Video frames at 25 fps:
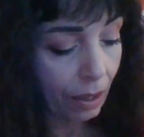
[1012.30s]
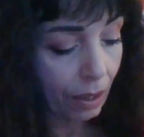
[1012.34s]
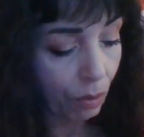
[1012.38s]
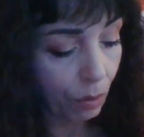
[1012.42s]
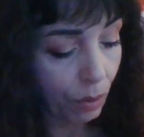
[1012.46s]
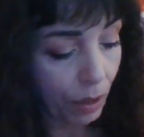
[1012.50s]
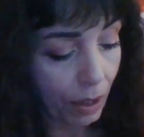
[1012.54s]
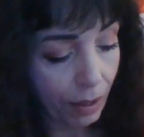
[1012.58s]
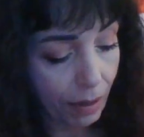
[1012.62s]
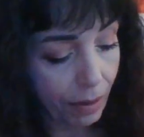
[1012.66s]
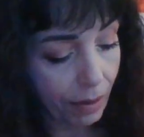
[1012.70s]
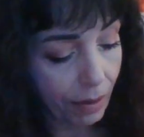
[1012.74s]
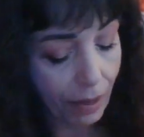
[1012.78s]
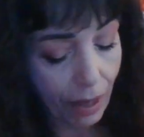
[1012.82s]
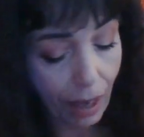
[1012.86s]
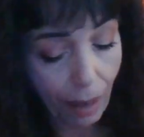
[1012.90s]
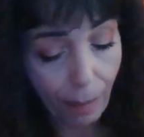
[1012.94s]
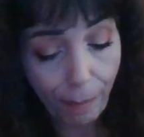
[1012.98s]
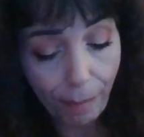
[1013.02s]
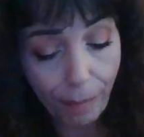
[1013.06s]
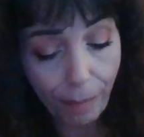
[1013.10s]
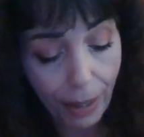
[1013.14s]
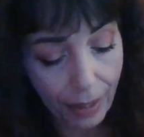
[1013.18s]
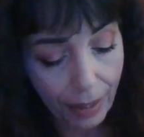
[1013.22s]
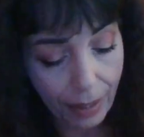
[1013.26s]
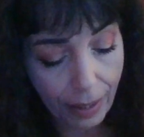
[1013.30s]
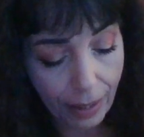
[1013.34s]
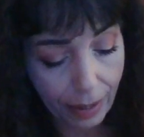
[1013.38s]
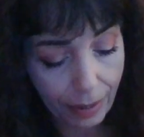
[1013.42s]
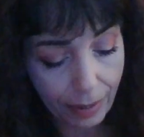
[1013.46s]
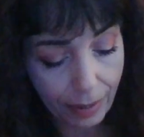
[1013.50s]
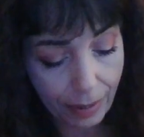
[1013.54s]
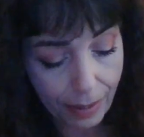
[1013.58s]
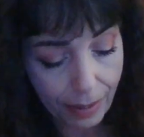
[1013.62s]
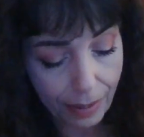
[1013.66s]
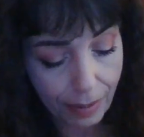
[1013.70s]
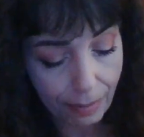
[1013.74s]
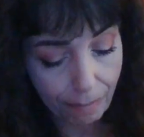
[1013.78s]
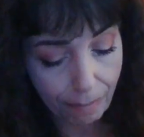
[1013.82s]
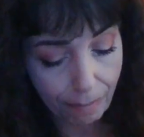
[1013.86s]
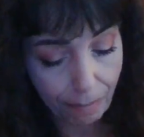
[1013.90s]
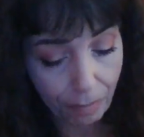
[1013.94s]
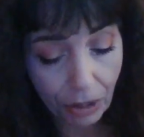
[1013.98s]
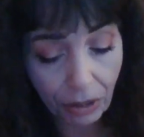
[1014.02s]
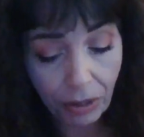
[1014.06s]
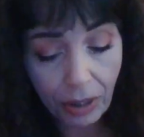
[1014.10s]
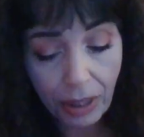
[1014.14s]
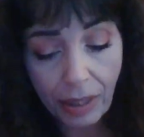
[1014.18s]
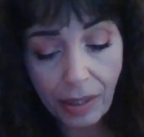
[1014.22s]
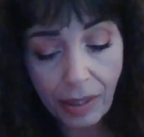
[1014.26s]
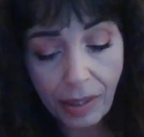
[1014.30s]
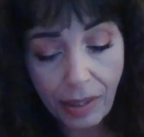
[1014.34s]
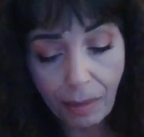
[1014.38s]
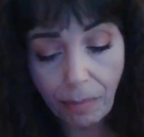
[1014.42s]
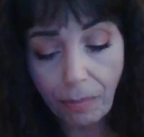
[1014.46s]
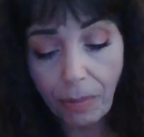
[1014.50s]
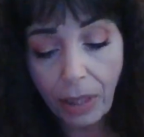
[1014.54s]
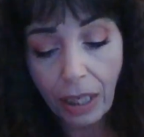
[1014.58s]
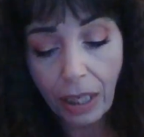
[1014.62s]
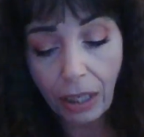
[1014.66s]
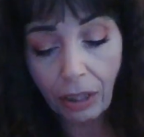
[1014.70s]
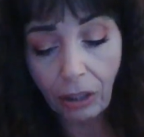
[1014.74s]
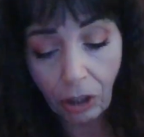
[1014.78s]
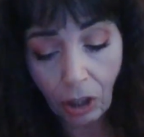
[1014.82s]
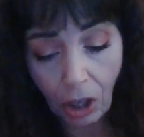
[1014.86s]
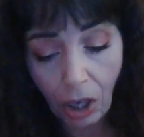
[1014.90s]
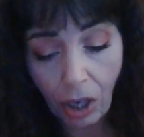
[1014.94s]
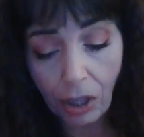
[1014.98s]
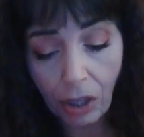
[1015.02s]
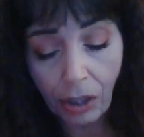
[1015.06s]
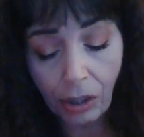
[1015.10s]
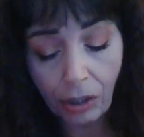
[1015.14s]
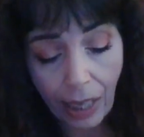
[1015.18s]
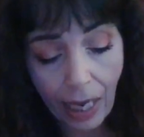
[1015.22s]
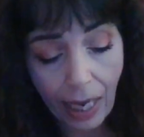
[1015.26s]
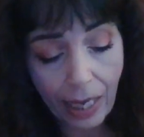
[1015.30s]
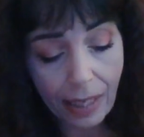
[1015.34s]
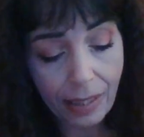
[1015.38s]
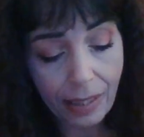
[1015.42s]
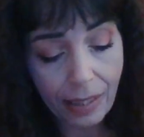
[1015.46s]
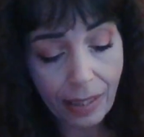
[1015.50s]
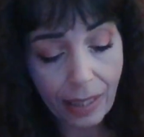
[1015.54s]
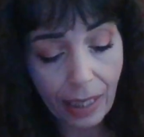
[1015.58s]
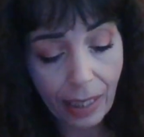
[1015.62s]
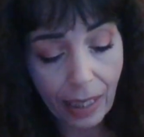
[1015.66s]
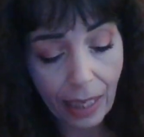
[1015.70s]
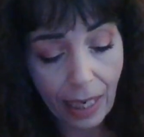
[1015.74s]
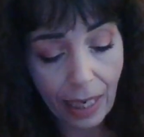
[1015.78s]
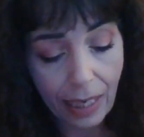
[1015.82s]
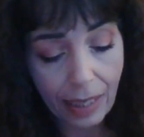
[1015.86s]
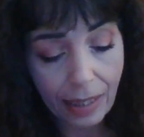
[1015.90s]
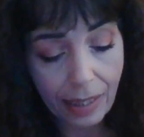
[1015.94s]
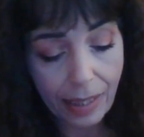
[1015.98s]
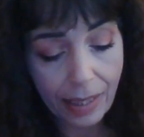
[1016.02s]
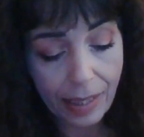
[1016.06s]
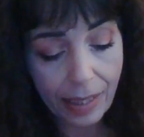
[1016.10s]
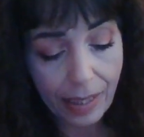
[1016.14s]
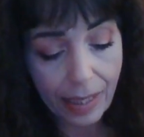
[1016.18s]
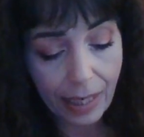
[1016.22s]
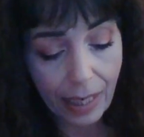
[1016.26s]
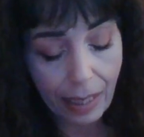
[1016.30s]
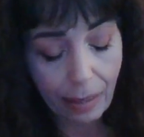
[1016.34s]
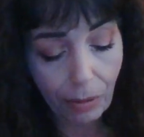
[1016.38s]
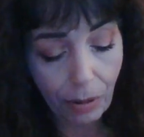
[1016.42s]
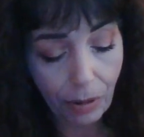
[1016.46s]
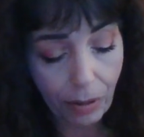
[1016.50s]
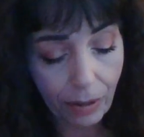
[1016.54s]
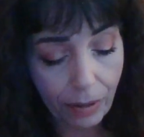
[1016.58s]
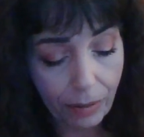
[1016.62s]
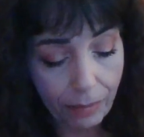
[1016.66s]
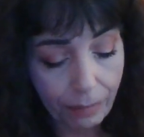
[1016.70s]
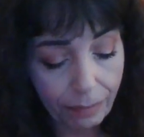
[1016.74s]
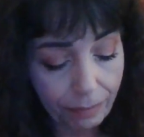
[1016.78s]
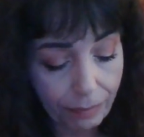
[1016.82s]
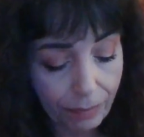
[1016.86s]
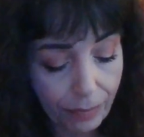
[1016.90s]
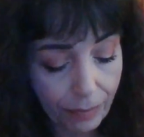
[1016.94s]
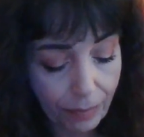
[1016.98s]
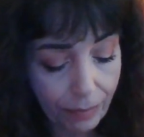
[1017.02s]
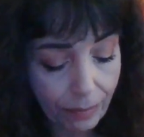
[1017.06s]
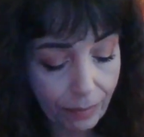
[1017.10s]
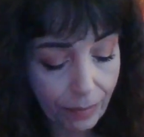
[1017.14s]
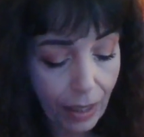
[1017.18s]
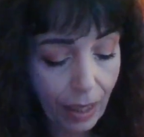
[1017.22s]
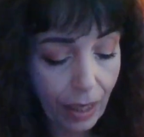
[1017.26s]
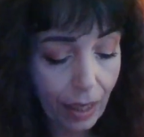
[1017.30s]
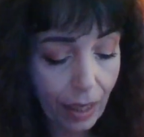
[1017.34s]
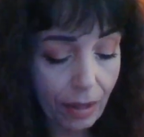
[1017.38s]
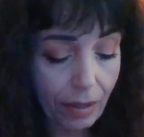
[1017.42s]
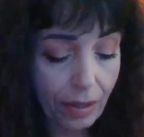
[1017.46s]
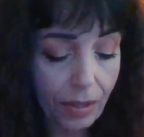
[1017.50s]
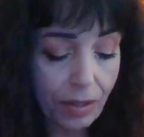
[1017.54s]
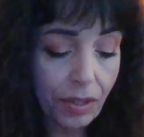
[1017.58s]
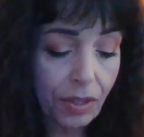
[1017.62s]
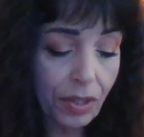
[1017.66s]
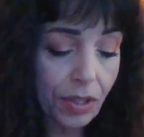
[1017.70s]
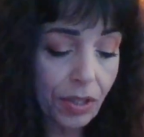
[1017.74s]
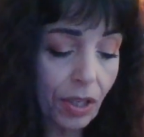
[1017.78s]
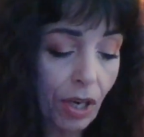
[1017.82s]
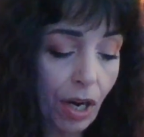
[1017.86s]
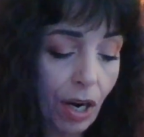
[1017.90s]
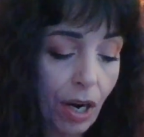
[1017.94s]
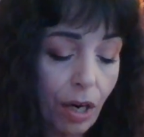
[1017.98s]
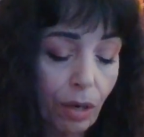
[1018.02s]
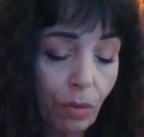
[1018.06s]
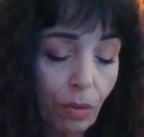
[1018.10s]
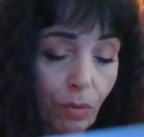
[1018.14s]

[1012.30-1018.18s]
with abundance. Building something long-lasting and stable. The Star.